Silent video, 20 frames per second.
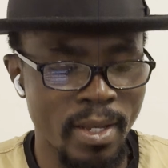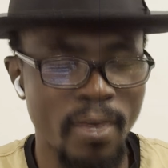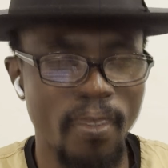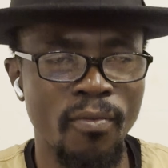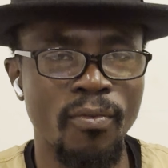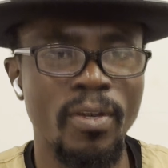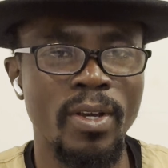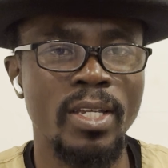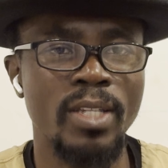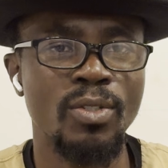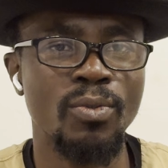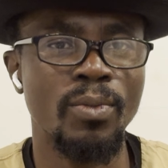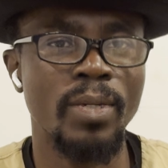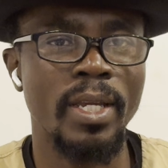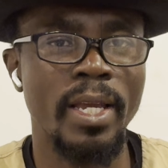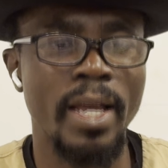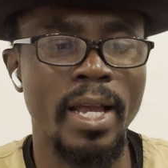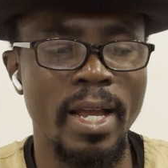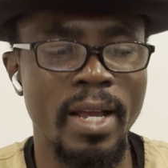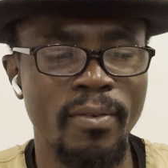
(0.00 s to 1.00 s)
First, we
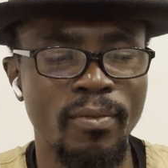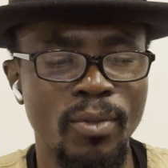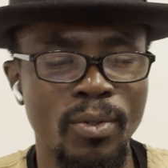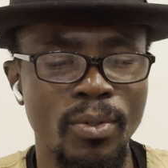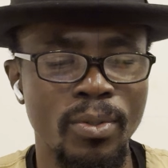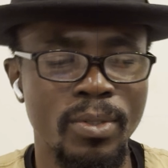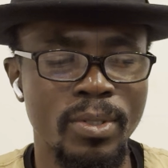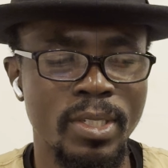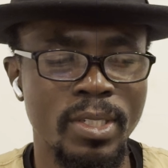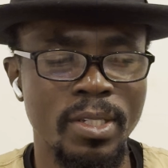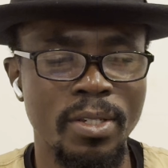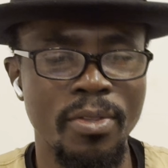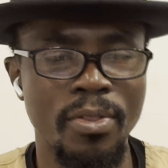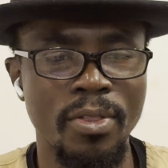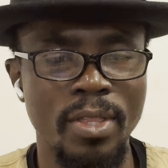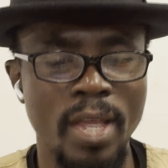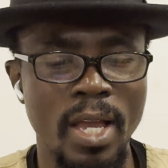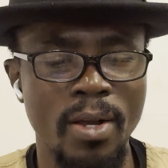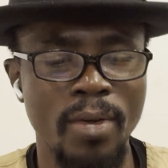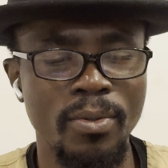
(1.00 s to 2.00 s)
have
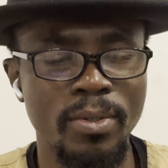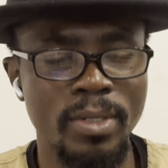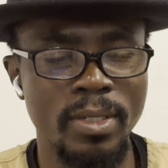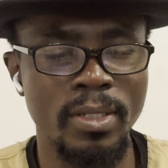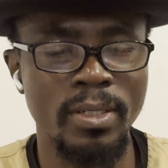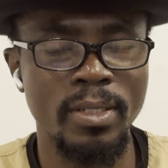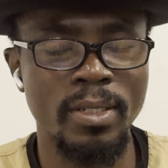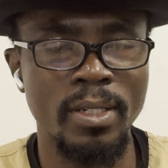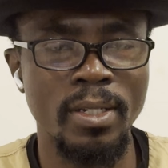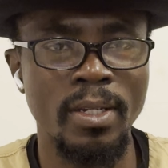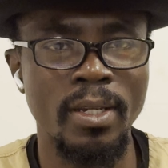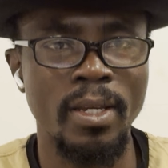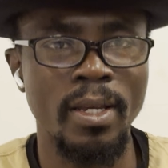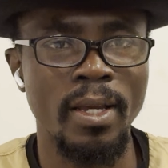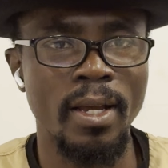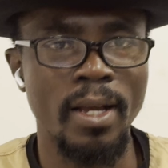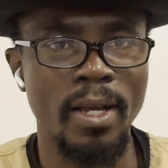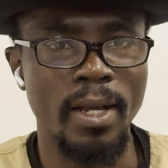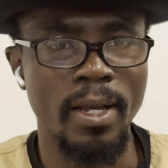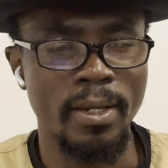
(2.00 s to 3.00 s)
OT1000.
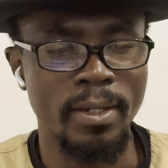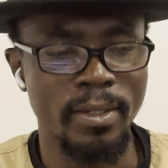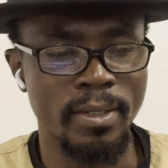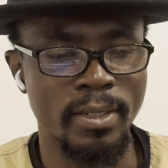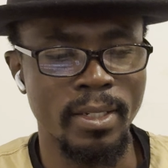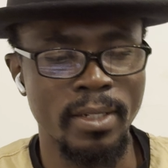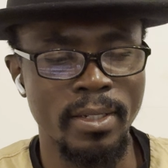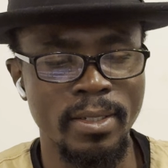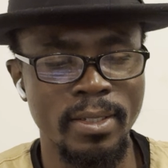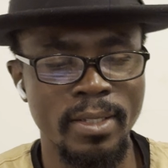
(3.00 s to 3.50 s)
It says,